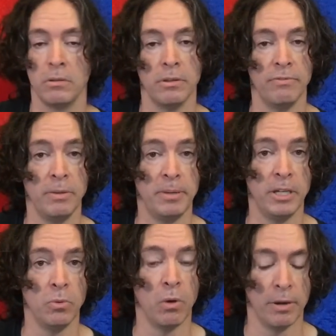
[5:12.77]
the
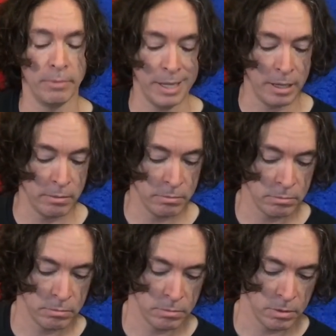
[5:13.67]
VPD1 in.
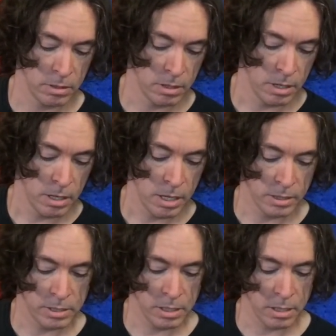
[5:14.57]

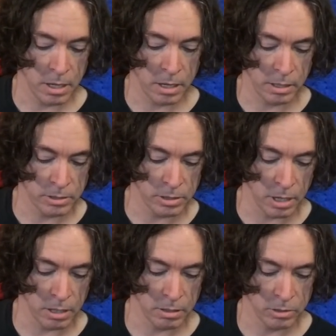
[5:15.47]
It's in,
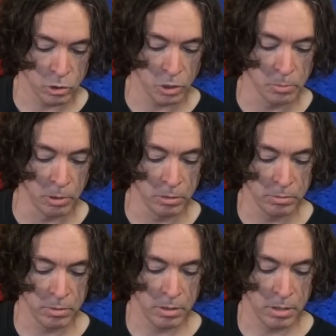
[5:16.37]
switchable
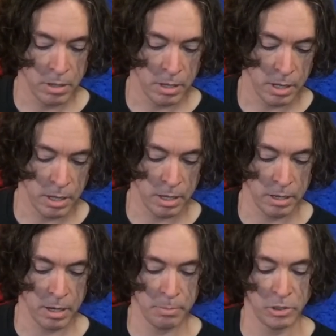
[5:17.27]

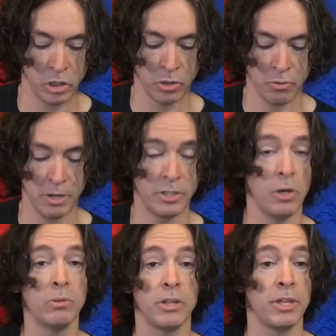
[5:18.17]
in position 3. It's the
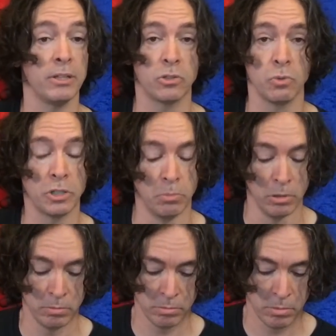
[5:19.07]
only thing that's
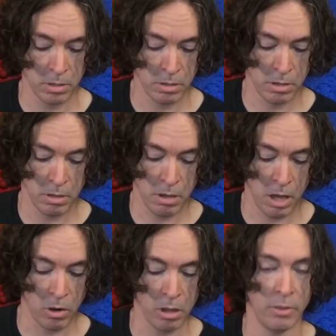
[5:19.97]
switchable
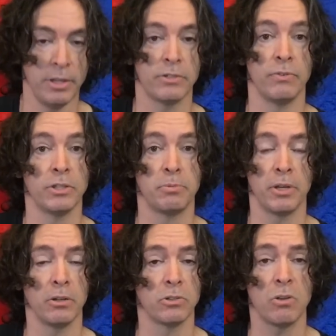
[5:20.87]
on all of these for this
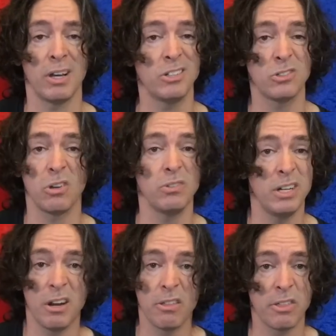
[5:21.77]
particular song. I just don't
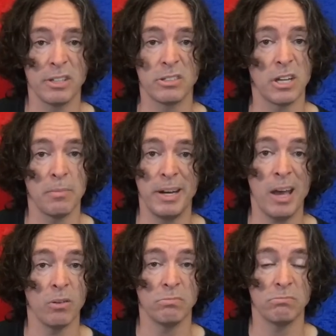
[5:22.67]
need other things to come in and
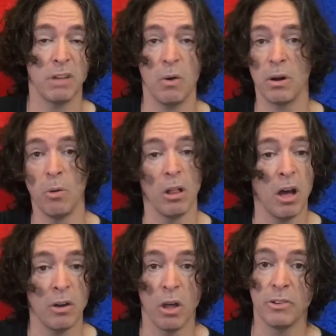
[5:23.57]
out. I want them all
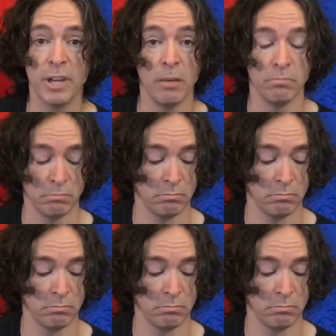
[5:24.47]
on all the time.